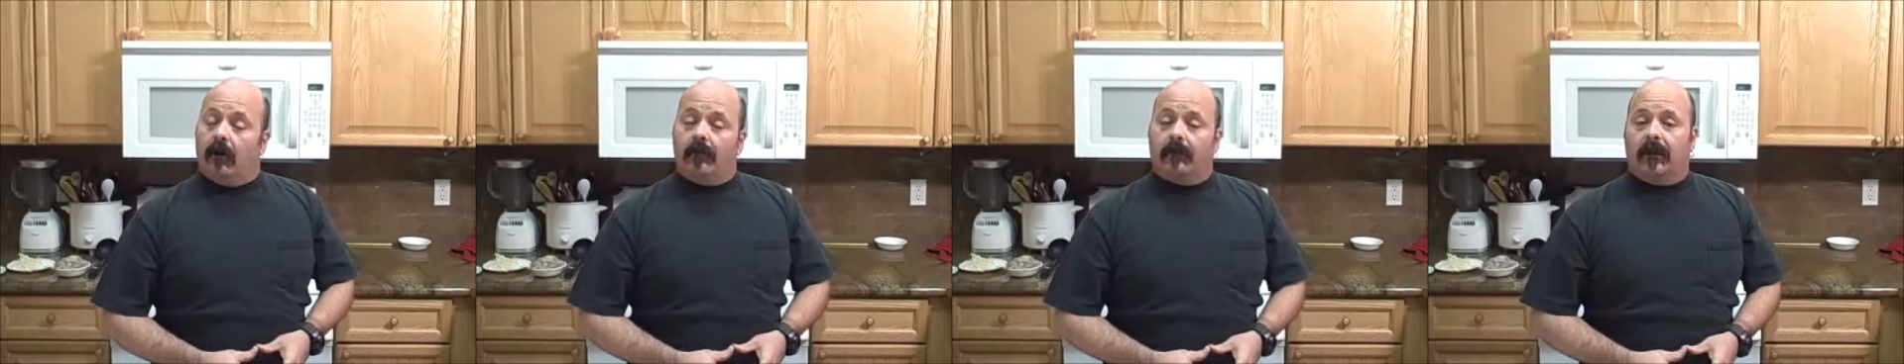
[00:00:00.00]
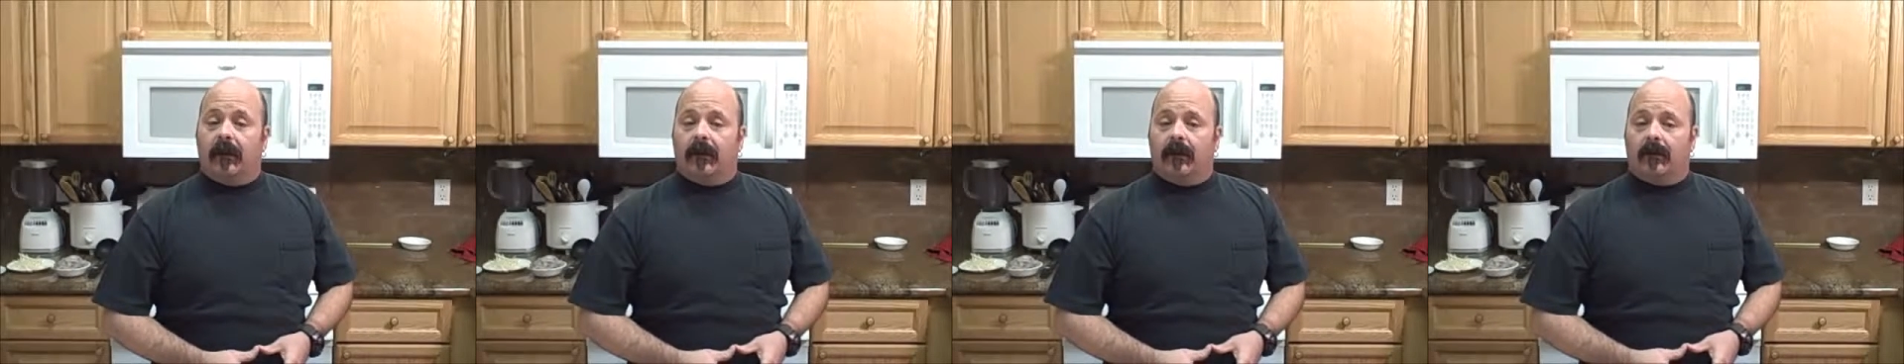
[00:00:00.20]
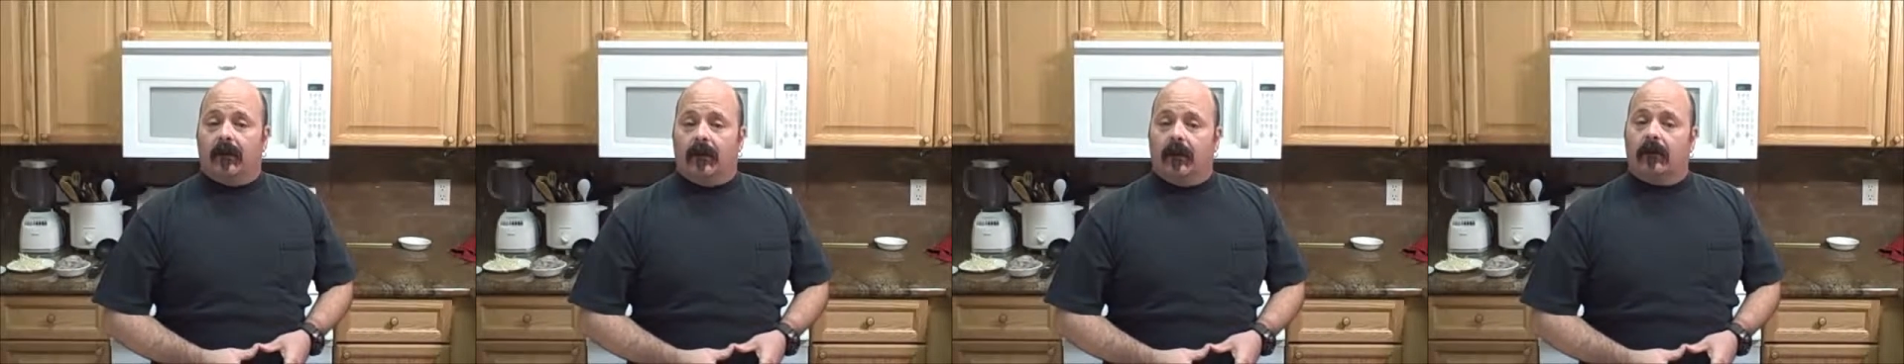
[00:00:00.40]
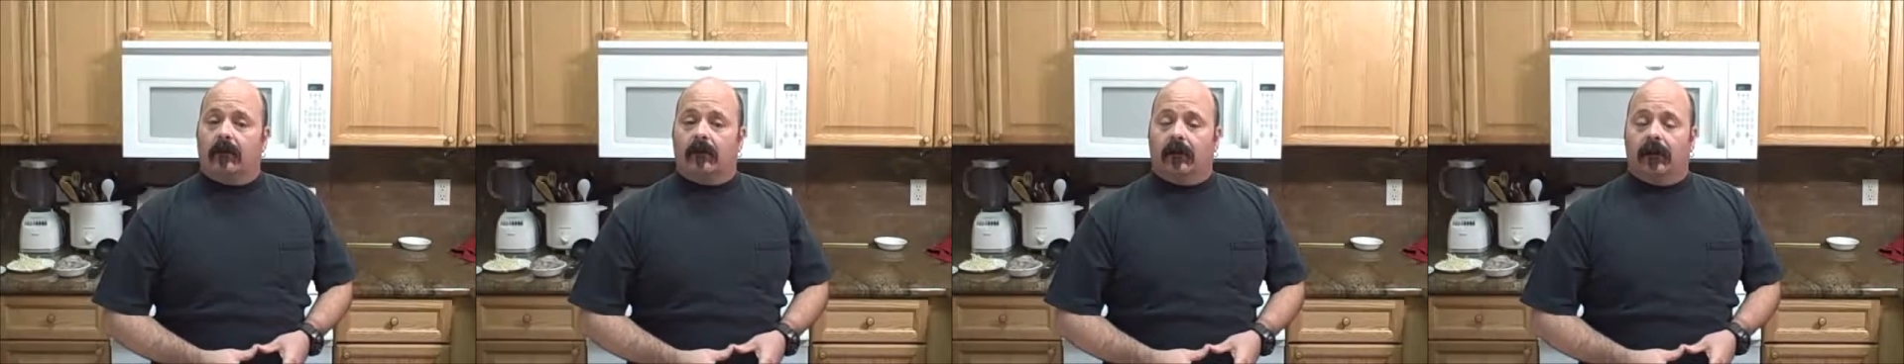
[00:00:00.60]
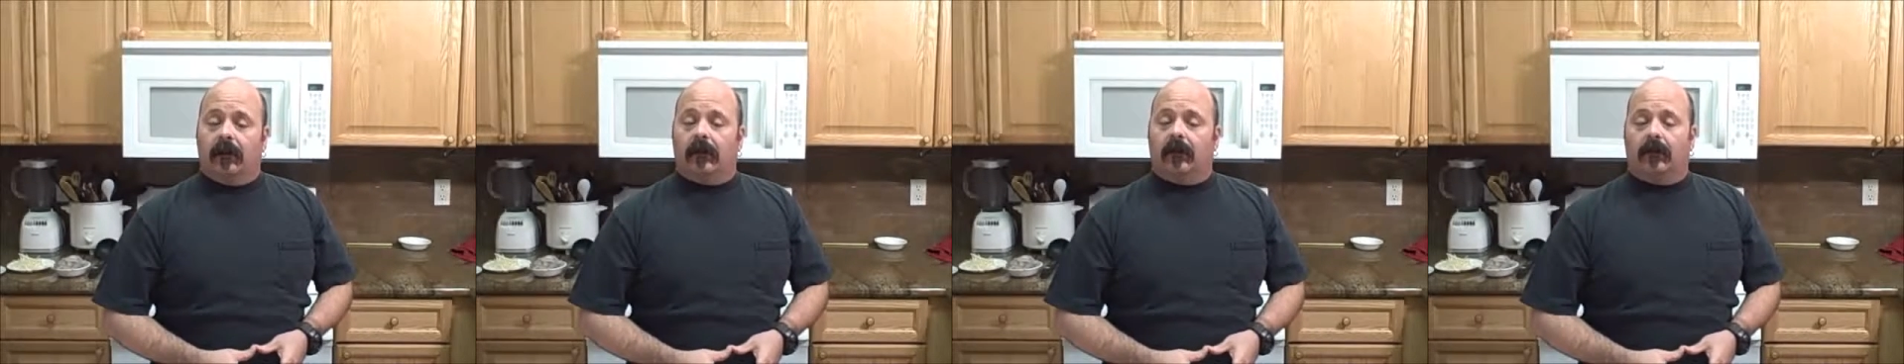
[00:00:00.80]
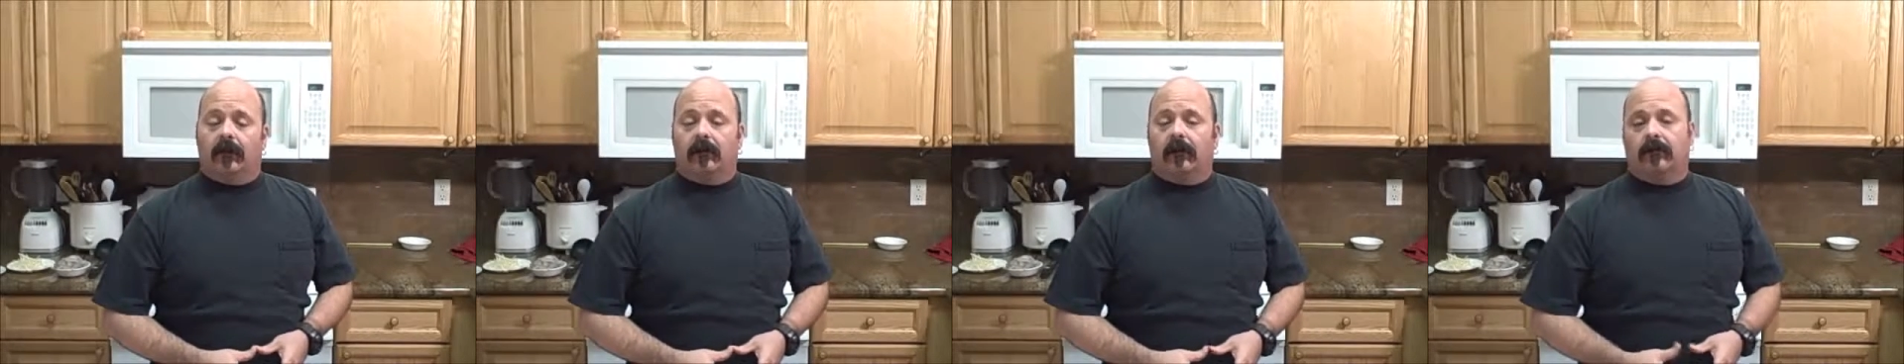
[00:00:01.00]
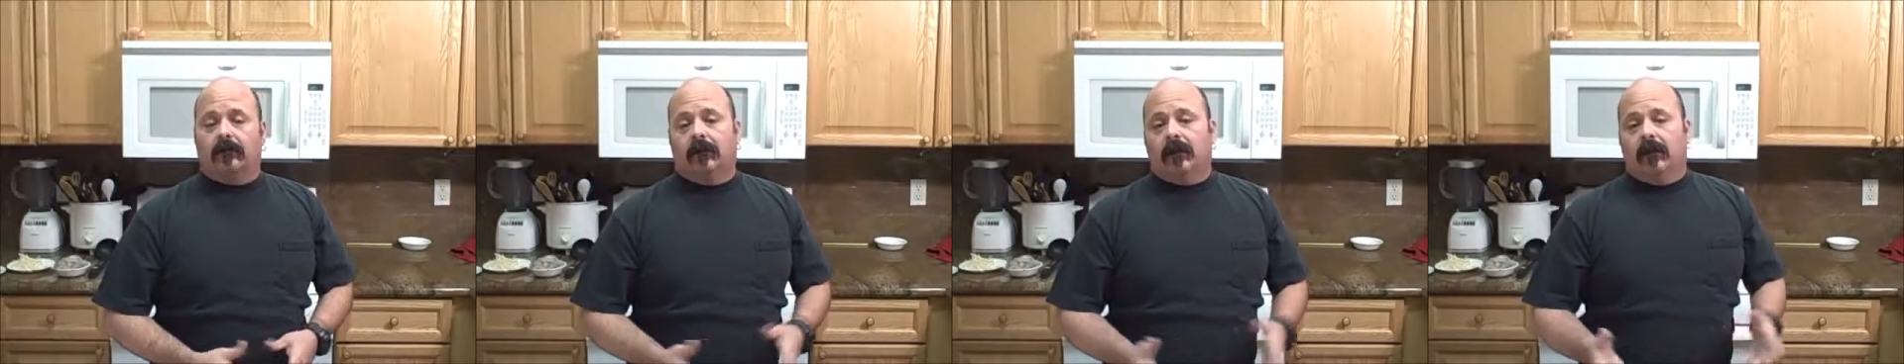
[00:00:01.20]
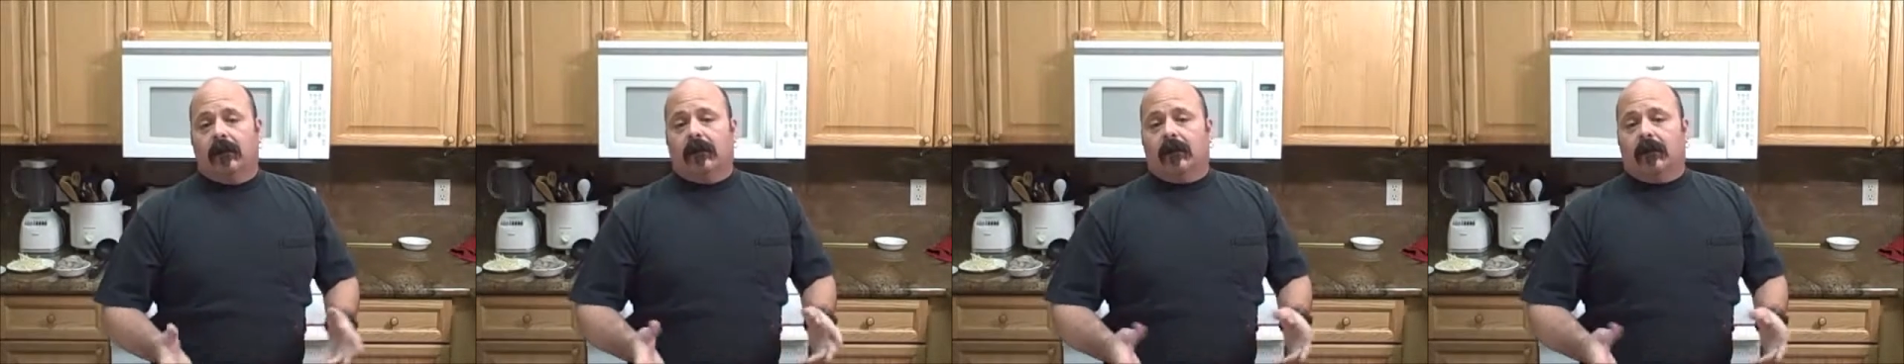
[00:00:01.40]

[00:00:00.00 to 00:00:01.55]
I'm getting hungry and